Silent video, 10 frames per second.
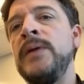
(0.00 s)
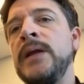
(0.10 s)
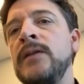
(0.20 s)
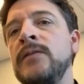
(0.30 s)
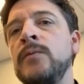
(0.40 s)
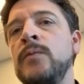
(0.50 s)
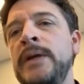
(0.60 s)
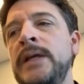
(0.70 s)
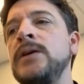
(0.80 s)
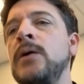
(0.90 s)
because
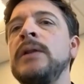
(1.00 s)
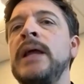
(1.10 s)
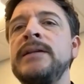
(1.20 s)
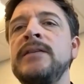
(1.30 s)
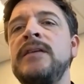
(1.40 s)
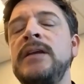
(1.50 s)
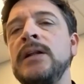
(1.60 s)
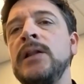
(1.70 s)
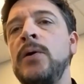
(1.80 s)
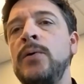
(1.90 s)
we don't like to see
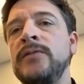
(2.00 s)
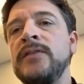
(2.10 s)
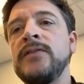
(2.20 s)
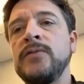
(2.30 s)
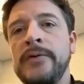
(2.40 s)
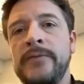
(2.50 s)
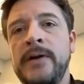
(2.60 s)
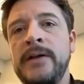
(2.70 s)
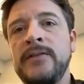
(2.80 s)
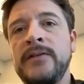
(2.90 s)
closed
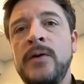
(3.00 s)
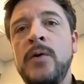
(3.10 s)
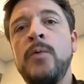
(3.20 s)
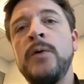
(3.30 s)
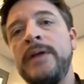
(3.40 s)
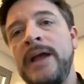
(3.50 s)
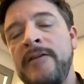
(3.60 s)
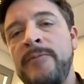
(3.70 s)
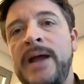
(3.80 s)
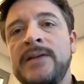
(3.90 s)
storefronts when we
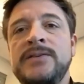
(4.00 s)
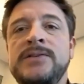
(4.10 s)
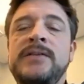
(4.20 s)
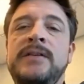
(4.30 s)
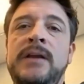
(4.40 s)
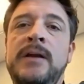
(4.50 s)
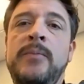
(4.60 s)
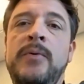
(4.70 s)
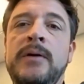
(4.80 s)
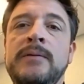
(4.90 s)
have passengers in the
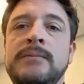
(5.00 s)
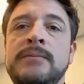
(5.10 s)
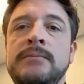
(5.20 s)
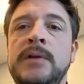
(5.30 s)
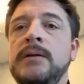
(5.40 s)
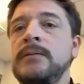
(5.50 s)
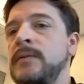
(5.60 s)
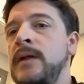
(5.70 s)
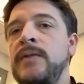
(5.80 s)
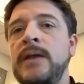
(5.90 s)
airport.
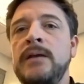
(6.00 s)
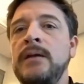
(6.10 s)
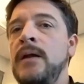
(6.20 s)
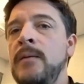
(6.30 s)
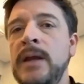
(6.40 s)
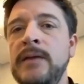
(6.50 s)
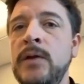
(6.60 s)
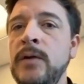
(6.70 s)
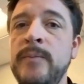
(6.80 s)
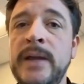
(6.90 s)
I think many of
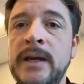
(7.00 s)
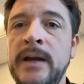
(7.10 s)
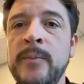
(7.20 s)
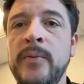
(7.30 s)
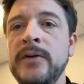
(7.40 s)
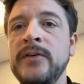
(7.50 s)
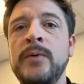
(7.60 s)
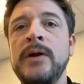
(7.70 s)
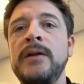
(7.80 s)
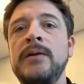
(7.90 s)
you have been in airports
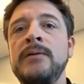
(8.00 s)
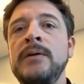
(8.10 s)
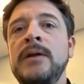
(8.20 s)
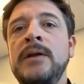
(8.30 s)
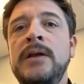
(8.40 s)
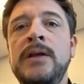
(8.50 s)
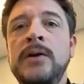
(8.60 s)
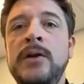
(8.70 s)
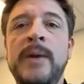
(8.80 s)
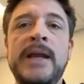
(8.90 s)
where you're
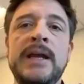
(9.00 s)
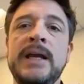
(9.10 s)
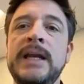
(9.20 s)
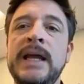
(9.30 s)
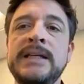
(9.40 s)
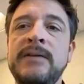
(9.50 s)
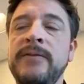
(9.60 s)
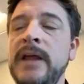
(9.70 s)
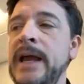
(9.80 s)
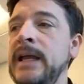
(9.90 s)
making a connecting
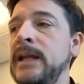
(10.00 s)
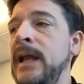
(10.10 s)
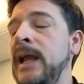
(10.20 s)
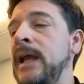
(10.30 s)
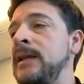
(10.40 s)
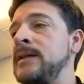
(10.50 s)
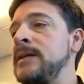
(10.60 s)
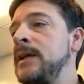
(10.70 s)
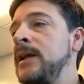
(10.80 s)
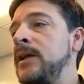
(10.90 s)
flight and
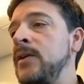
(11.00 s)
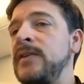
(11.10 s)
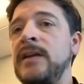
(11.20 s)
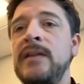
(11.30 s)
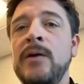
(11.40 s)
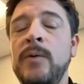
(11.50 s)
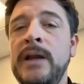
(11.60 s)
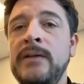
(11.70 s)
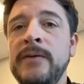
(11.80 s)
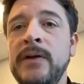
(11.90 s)
you're sitting there
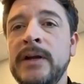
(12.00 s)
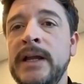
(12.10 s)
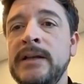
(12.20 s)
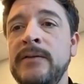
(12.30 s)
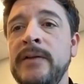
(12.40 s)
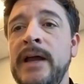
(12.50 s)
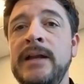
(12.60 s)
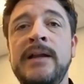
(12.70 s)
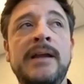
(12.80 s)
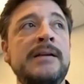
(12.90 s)
waiting for your connecting
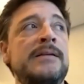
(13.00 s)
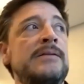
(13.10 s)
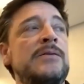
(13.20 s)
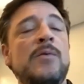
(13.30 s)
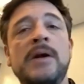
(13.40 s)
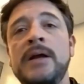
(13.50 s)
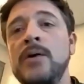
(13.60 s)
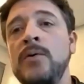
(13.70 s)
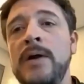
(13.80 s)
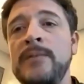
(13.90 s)
flight and you want to
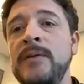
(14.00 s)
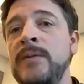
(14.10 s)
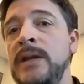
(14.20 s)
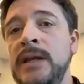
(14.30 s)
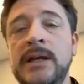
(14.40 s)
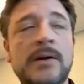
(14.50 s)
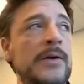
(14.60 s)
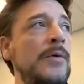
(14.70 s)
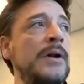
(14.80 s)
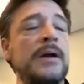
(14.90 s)
go grab something to eat or
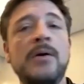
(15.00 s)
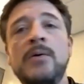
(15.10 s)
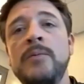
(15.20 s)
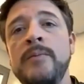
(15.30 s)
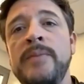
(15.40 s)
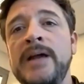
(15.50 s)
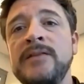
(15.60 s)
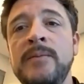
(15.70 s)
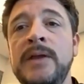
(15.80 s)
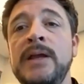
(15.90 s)
you want to go buy
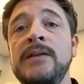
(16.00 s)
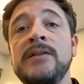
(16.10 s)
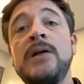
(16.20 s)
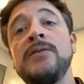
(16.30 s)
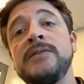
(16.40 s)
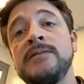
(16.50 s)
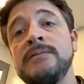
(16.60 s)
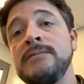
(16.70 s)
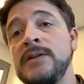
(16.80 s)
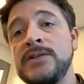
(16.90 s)
something and it's closed.
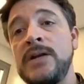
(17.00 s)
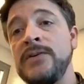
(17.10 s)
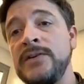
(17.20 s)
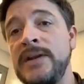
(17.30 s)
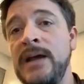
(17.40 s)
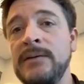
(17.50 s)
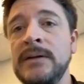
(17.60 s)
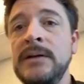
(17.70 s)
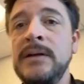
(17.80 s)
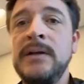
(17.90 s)
The shutters are down.
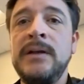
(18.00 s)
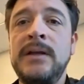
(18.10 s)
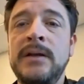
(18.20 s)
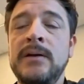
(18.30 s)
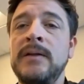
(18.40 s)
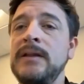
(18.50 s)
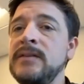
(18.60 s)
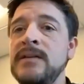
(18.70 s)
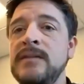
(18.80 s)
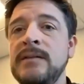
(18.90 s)
That's